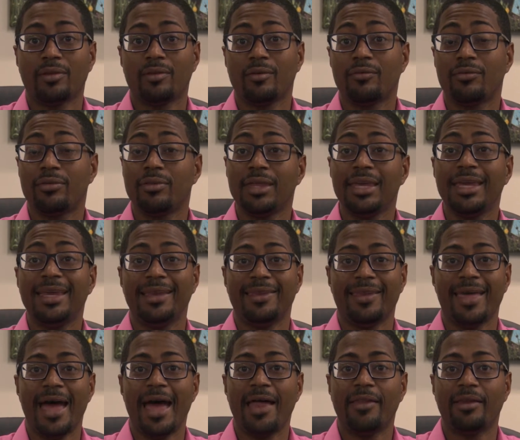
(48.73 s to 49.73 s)
you've seen
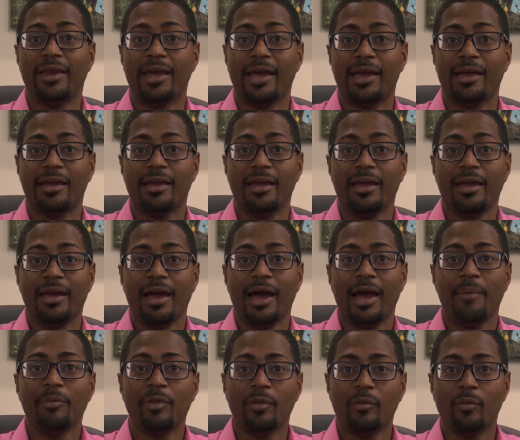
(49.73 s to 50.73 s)
that
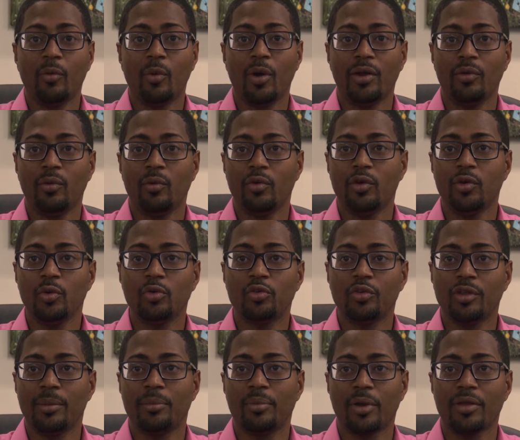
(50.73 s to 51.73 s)
I'm the one who
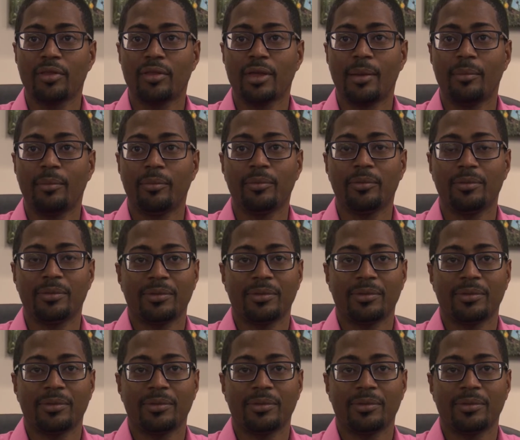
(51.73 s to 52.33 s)
usually brings up,